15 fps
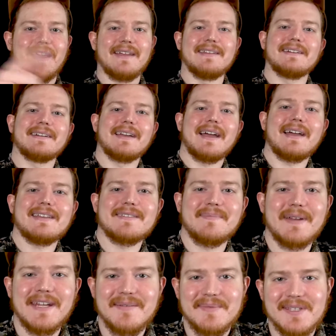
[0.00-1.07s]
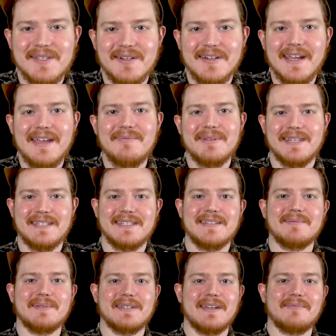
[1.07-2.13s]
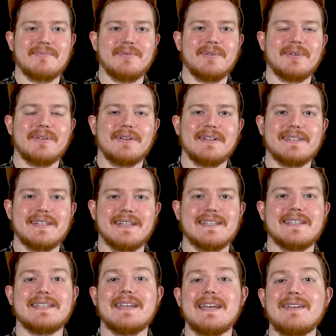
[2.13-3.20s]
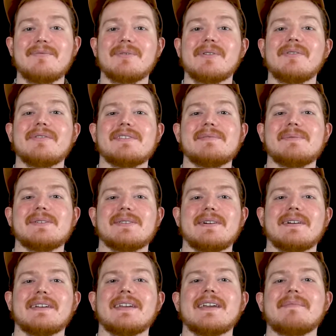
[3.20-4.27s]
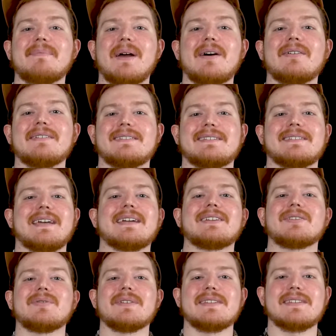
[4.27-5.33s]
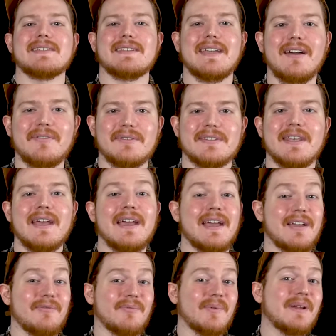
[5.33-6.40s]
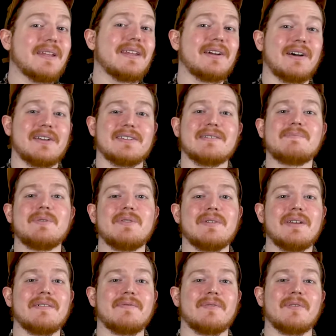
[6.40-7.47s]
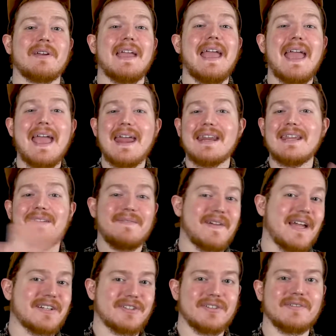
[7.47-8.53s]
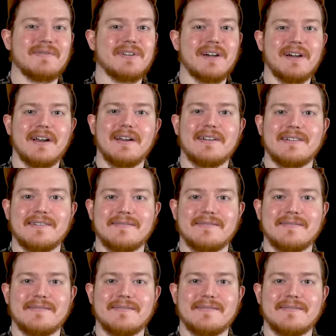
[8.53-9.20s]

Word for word: Hey there guys, my name's Sergey with the Tabletop Warlords, and today we're going to be talking about Tectorist Scouts, a really awesome unit for any faction of Ghar.